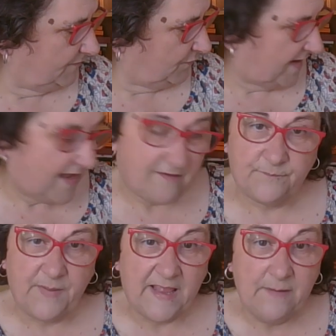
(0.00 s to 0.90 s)
we have
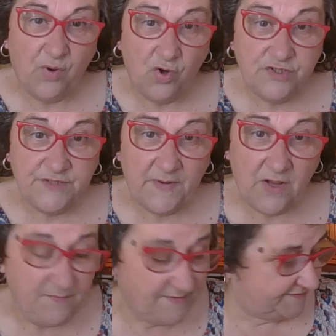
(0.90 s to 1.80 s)
ping pong
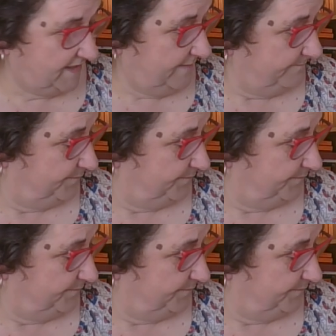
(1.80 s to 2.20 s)
diplomacy,